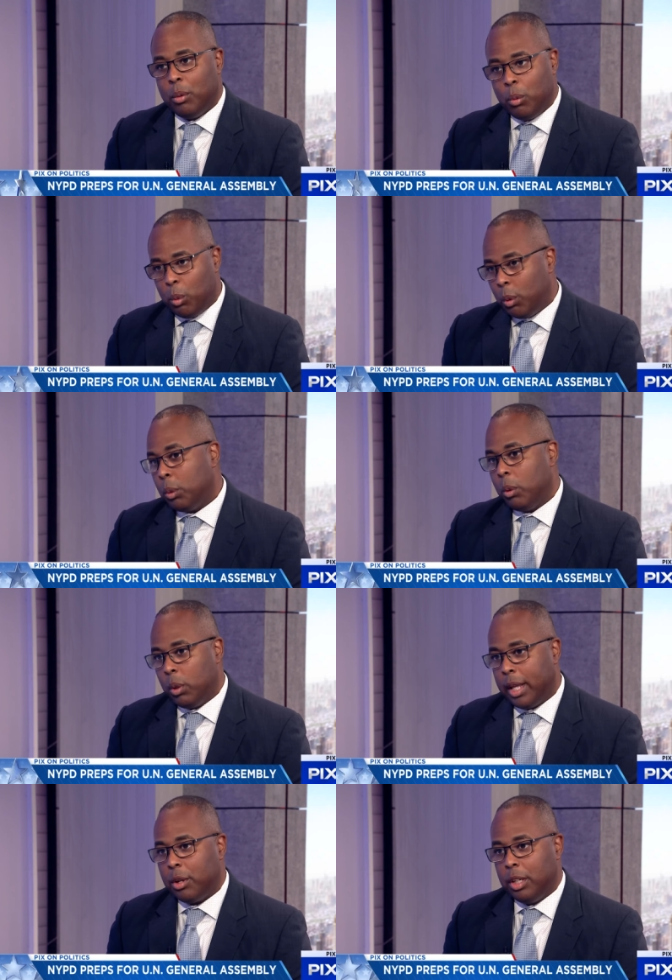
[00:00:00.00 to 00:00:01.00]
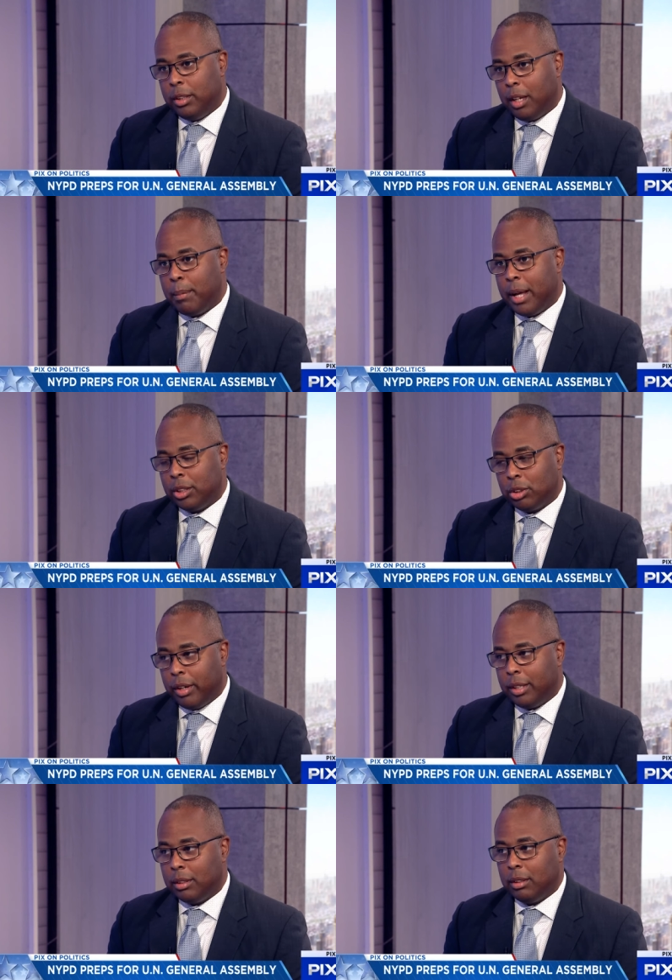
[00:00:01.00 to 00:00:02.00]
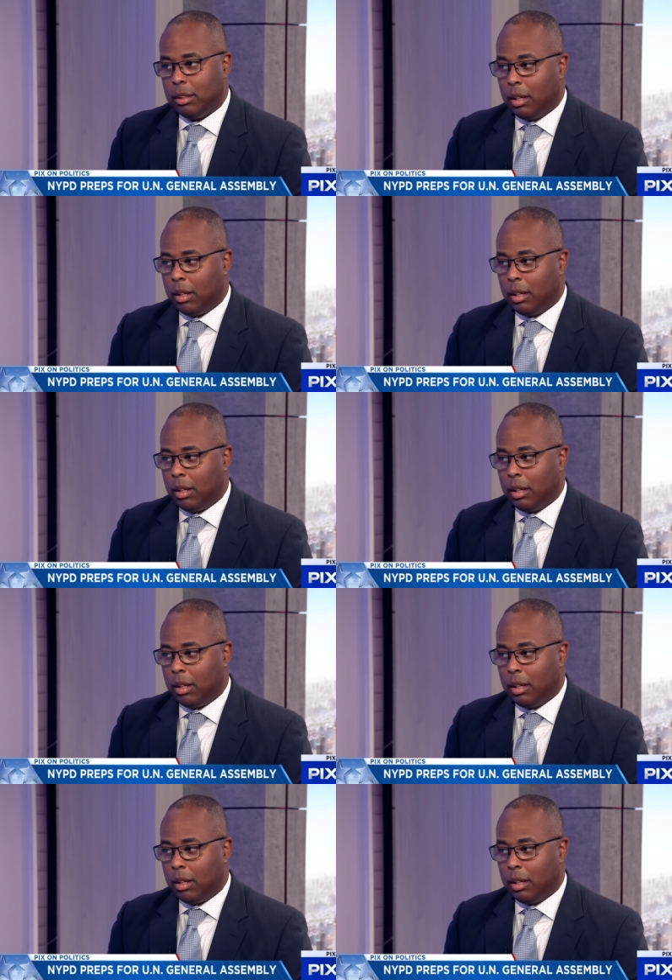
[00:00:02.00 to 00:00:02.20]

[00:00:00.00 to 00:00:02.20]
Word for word: We, we would like you to take mass transit.